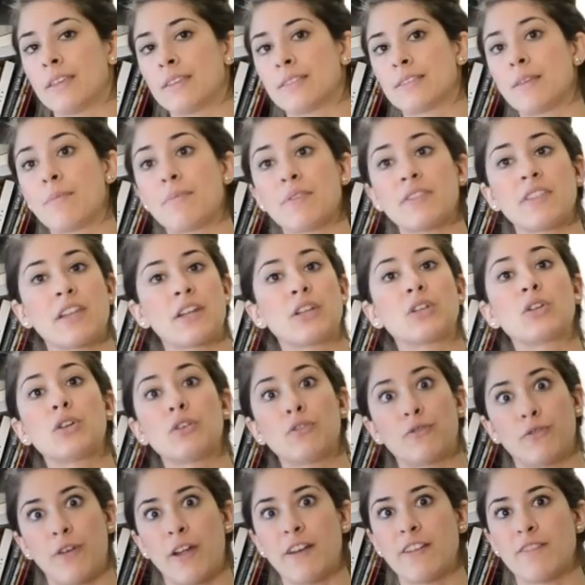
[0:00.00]
Something that a
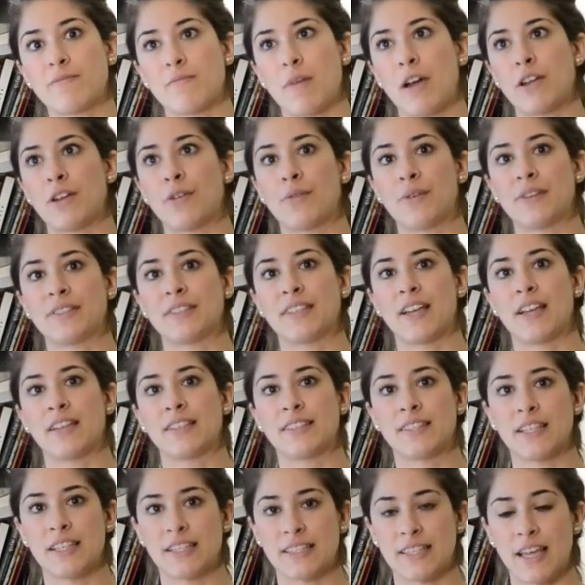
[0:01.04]
good friend of mine always
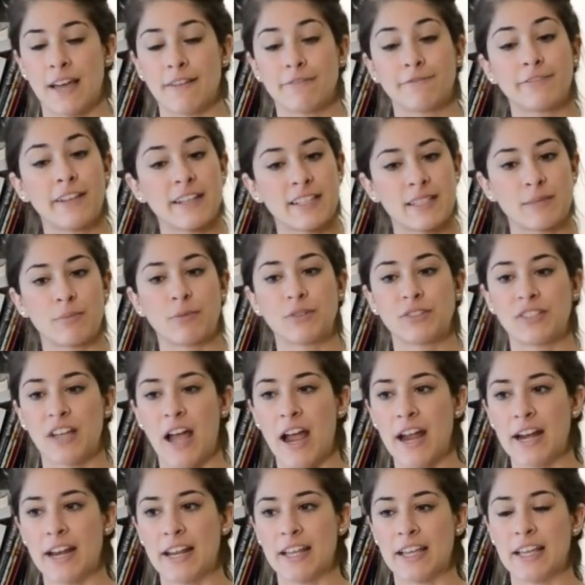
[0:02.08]
says is that flexible
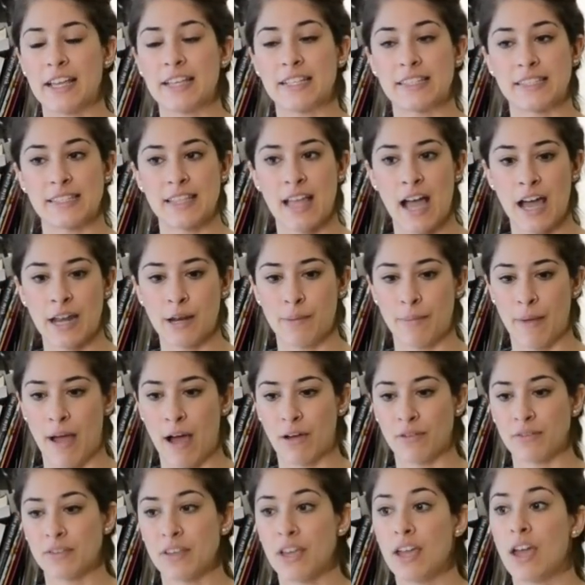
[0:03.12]
dieting is not
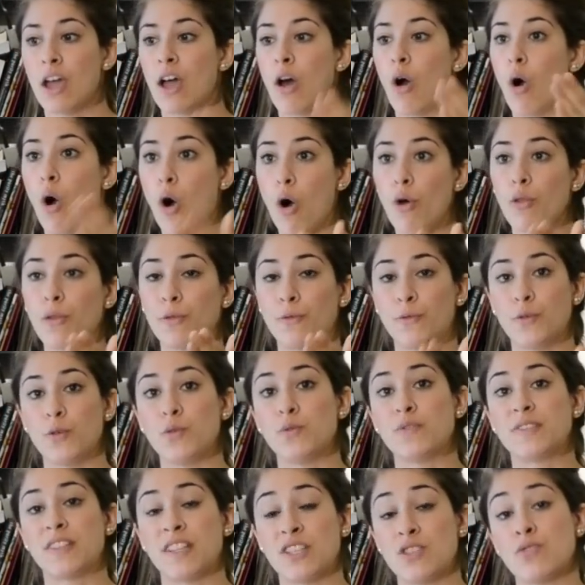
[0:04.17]
about all the
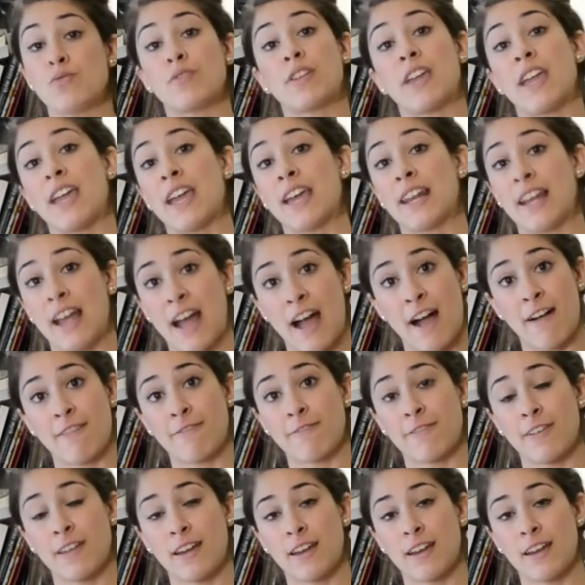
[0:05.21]
foods that you can't have.